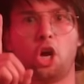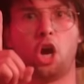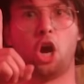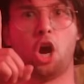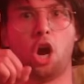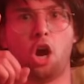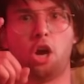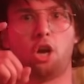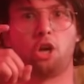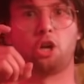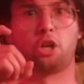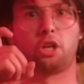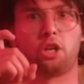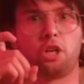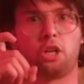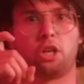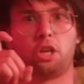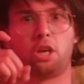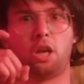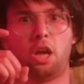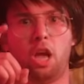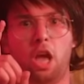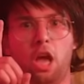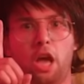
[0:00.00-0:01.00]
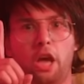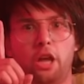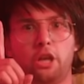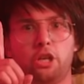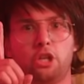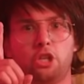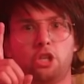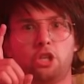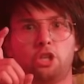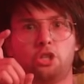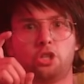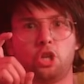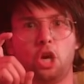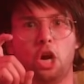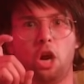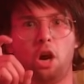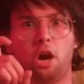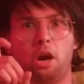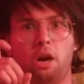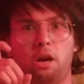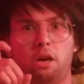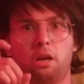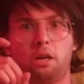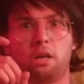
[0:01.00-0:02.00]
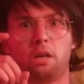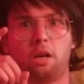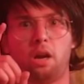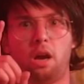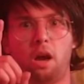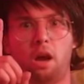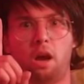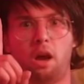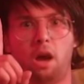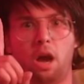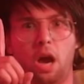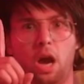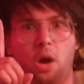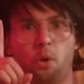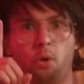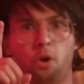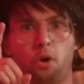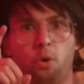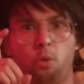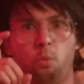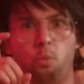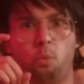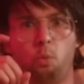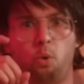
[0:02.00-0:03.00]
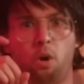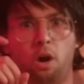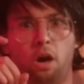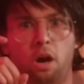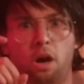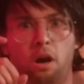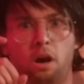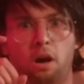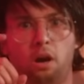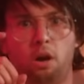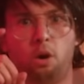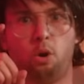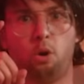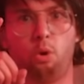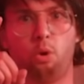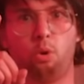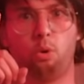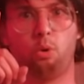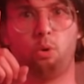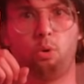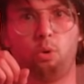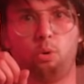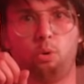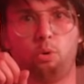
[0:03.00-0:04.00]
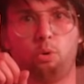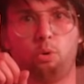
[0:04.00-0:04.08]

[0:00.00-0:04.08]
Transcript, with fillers: dark and dark our woe.